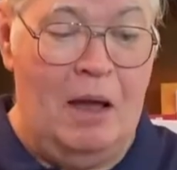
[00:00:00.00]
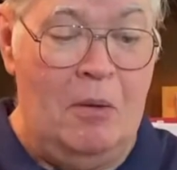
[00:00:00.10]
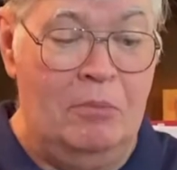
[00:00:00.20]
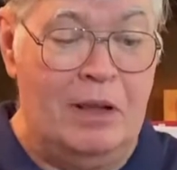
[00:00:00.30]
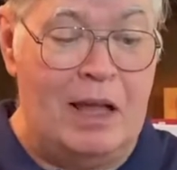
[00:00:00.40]

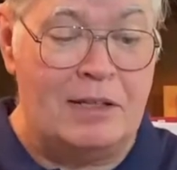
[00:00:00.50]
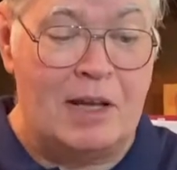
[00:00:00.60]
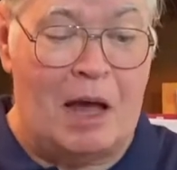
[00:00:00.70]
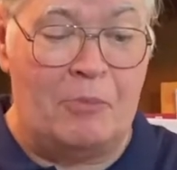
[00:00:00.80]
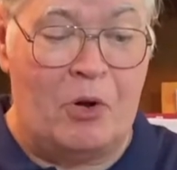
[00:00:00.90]
Plus,
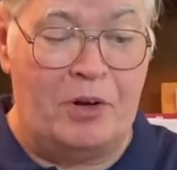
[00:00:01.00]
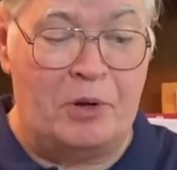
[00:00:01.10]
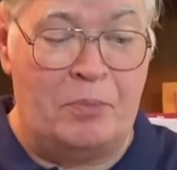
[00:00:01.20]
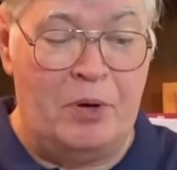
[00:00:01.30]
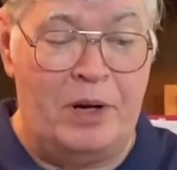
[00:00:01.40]
I'm going to
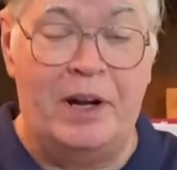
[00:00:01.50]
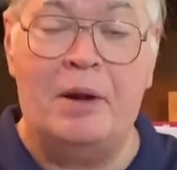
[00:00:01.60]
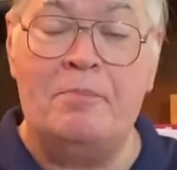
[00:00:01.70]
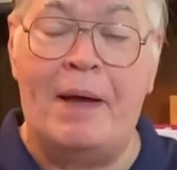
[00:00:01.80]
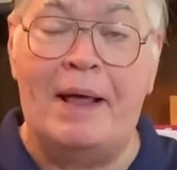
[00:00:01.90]
put an
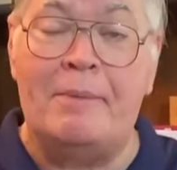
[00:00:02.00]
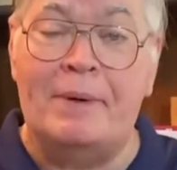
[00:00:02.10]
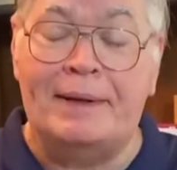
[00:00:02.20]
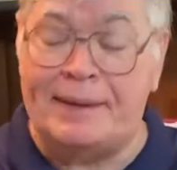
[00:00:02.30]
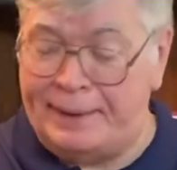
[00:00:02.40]

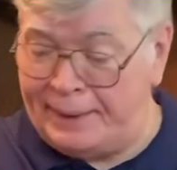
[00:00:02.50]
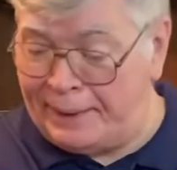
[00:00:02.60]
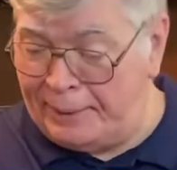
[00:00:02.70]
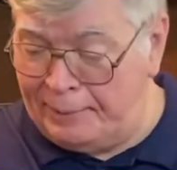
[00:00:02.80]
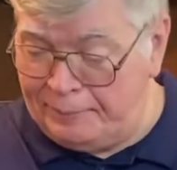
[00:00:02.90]
impediment in there.